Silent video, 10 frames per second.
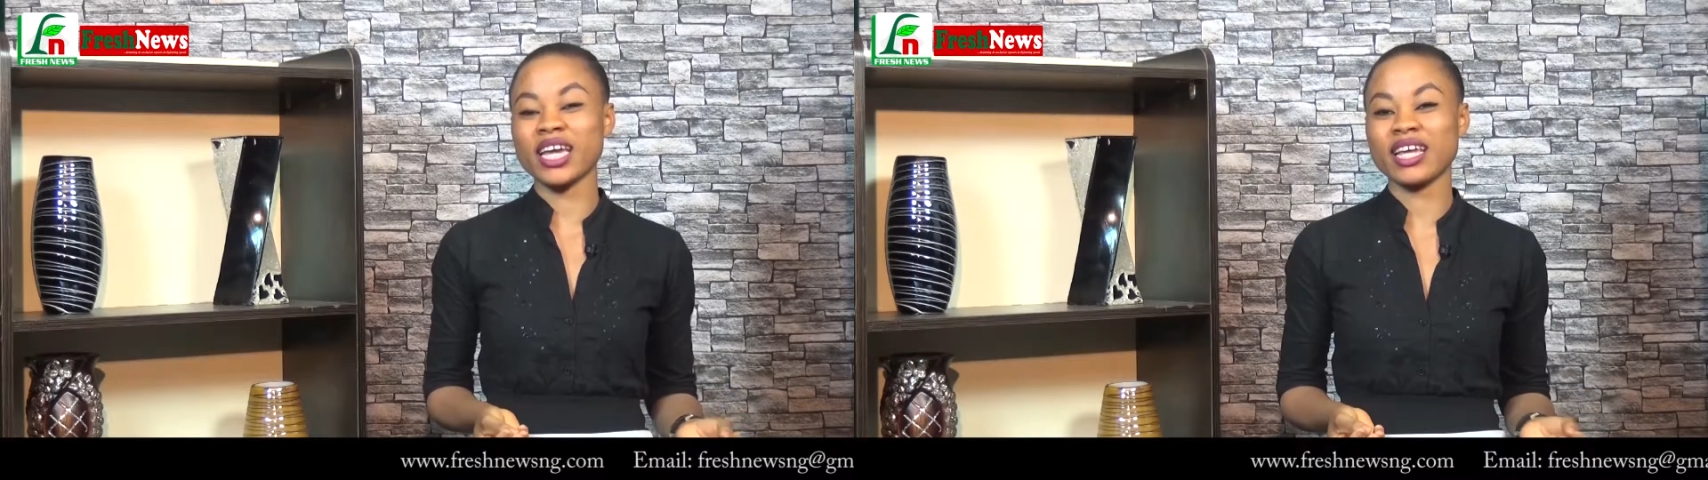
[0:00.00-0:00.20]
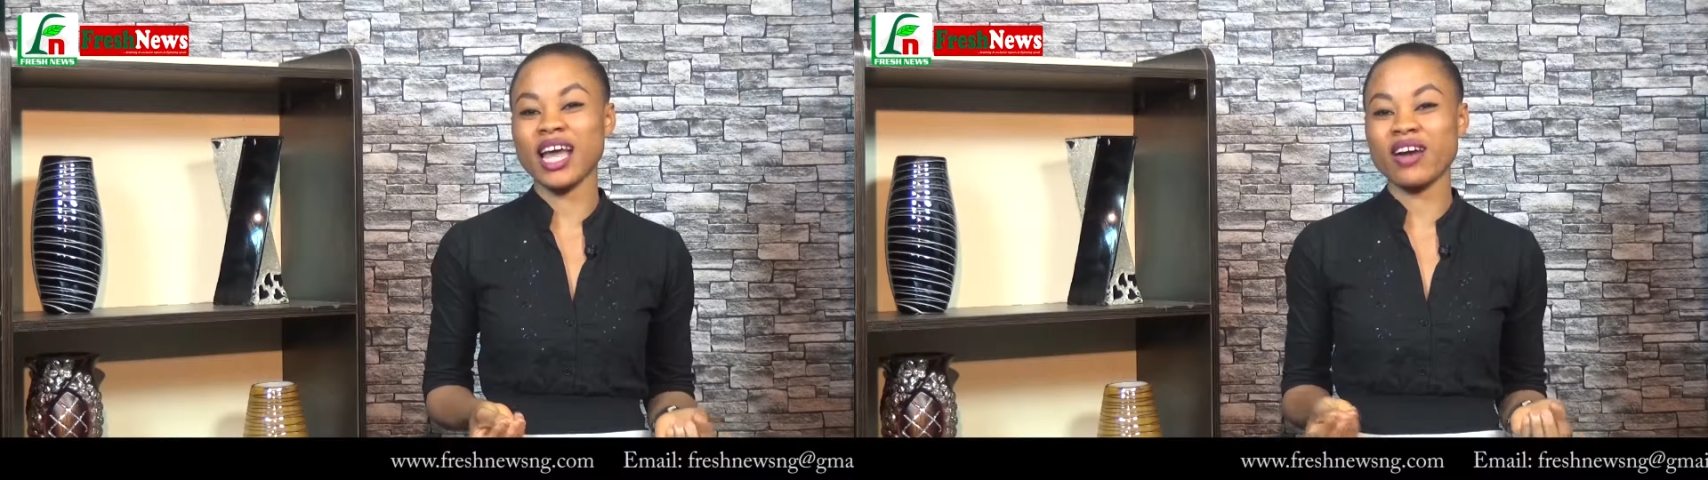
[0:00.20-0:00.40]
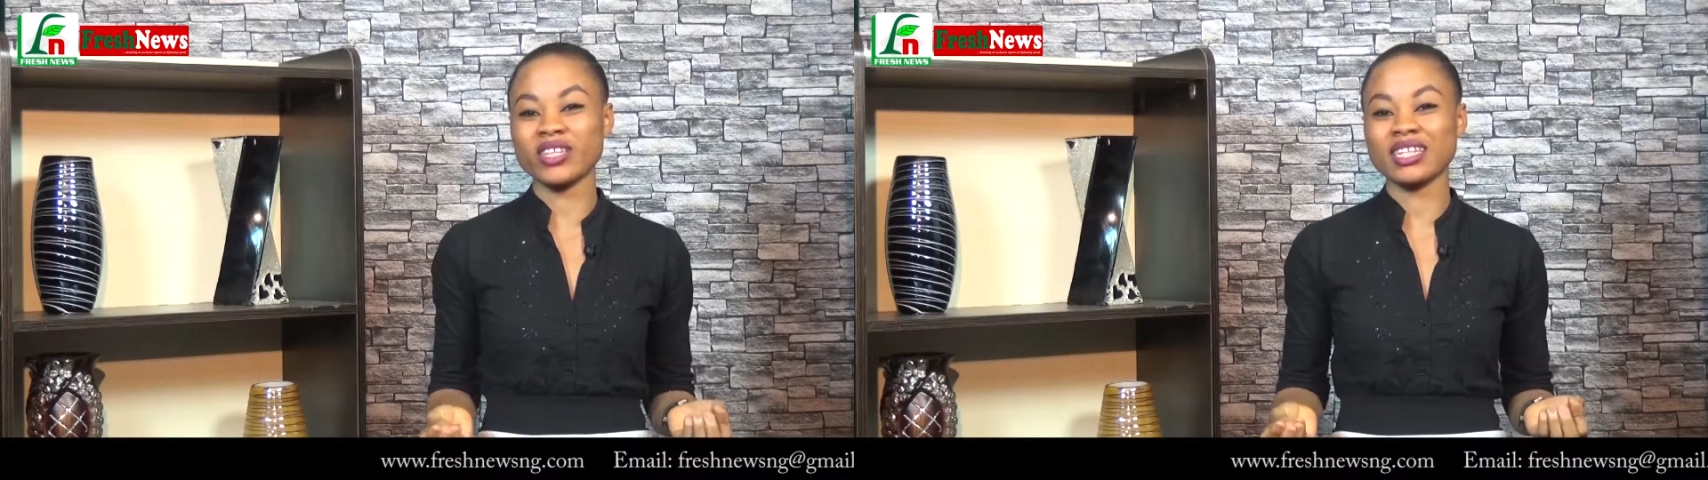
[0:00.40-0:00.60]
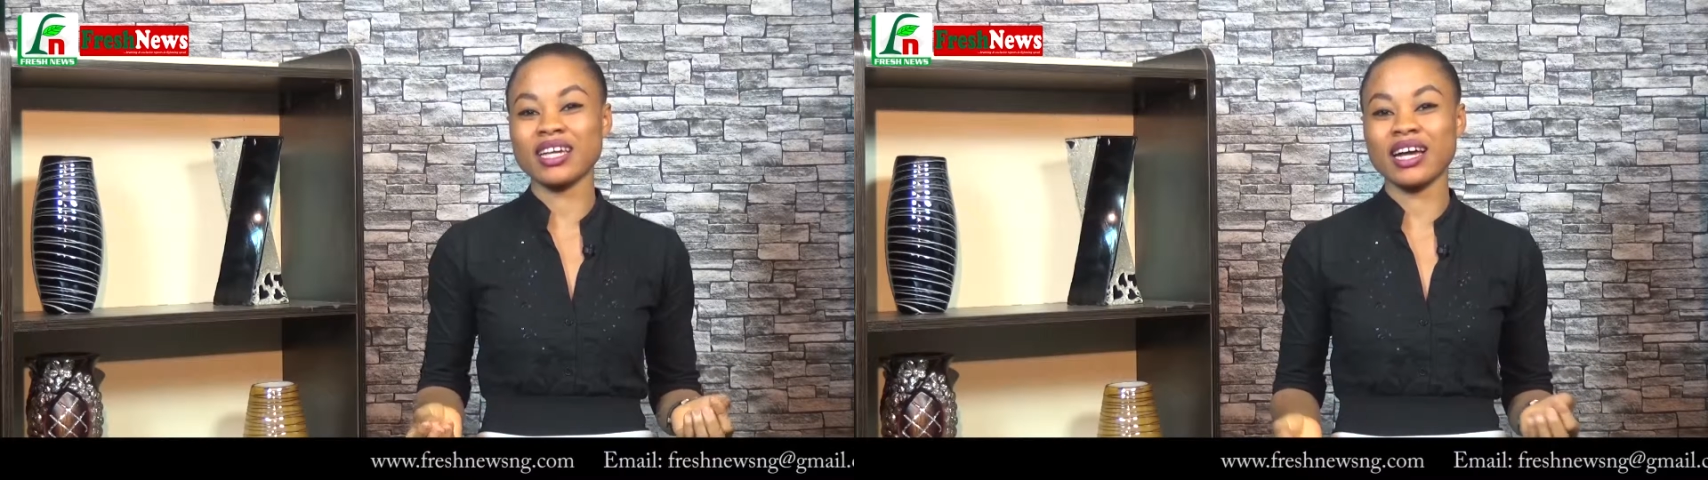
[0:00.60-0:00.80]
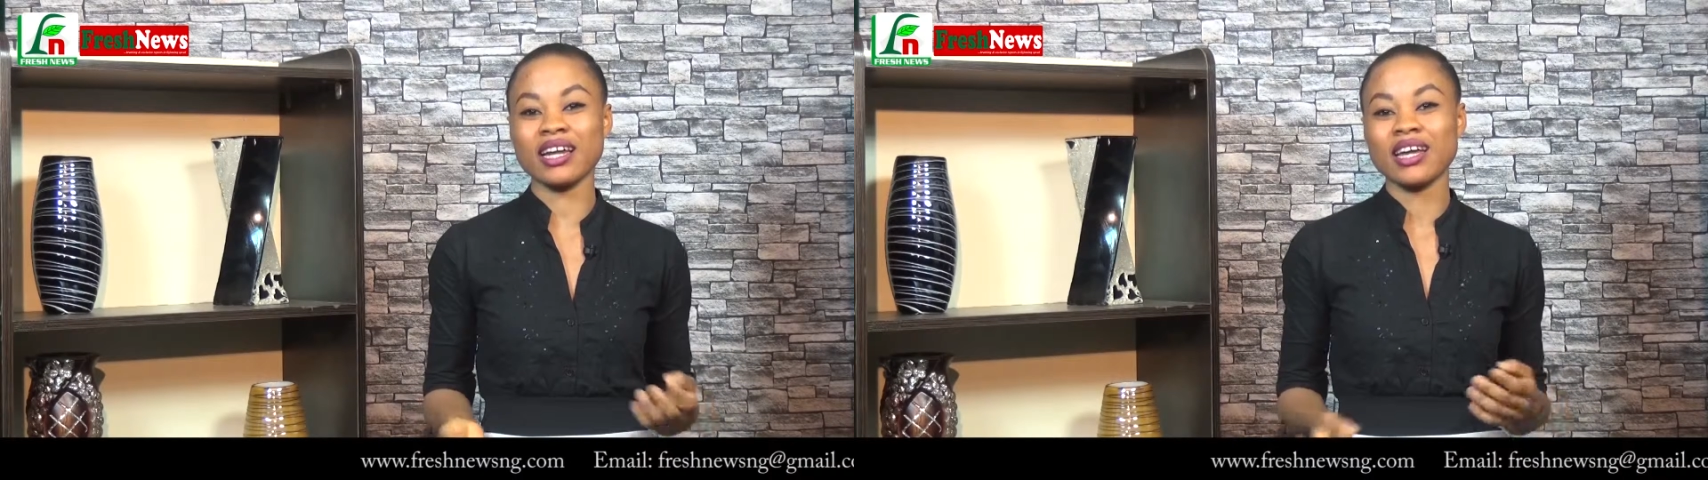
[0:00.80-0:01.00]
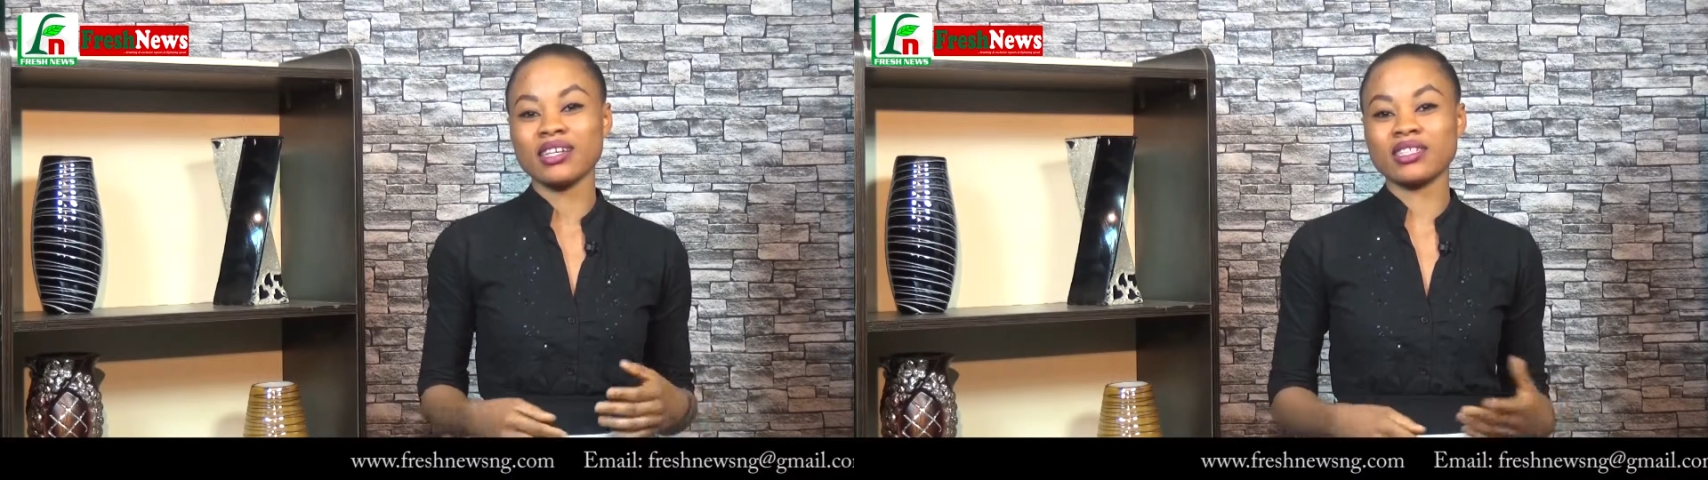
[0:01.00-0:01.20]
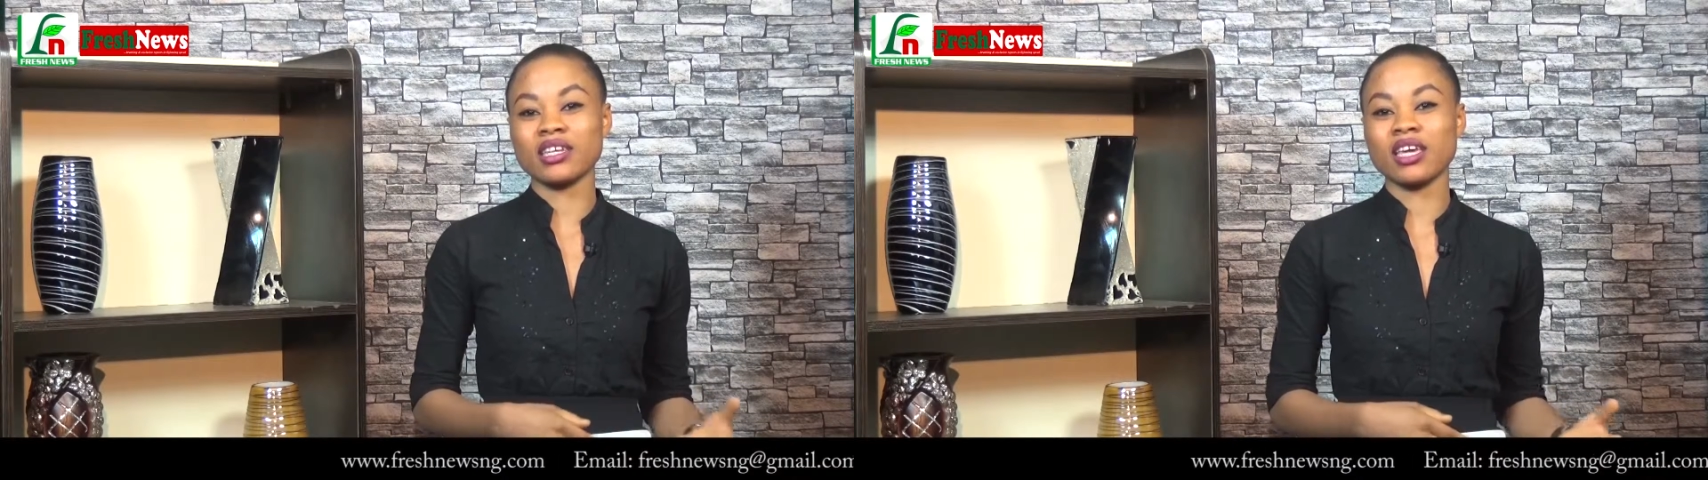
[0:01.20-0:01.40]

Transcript: And after that, she